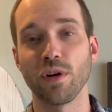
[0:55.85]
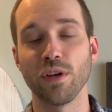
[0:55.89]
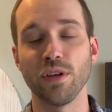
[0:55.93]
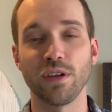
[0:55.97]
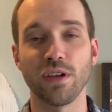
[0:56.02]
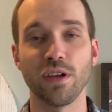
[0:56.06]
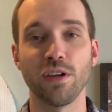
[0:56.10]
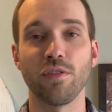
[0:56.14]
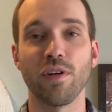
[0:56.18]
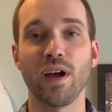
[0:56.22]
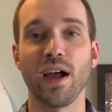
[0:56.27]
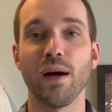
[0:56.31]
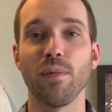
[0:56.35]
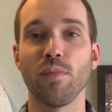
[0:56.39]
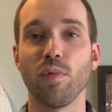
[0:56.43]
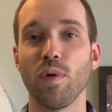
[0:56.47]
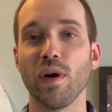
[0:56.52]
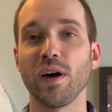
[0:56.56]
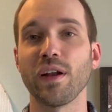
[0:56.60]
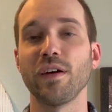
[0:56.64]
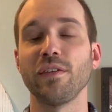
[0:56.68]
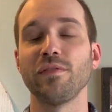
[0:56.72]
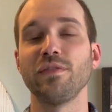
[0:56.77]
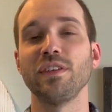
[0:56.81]
or you can grab
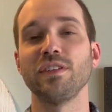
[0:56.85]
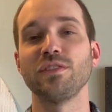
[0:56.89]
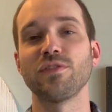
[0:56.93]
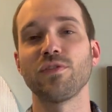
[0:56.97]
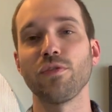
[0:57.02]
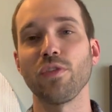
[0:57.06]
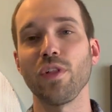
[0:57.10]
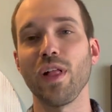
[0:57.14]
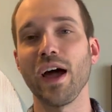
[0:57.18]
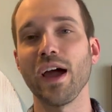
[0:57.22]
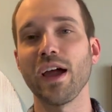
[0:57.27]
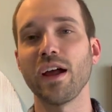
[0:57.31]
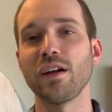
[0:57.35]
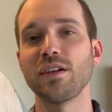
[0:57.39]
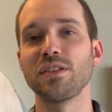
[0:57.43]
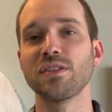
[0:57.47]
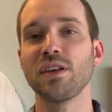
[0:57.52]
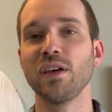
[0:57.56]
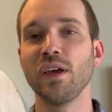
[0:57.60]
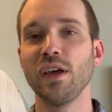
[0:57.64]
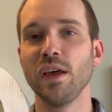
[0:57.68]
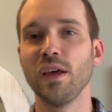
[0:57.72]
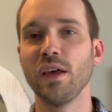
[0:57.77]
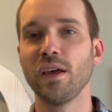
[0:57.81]
one of these
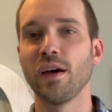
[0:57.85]
flyers,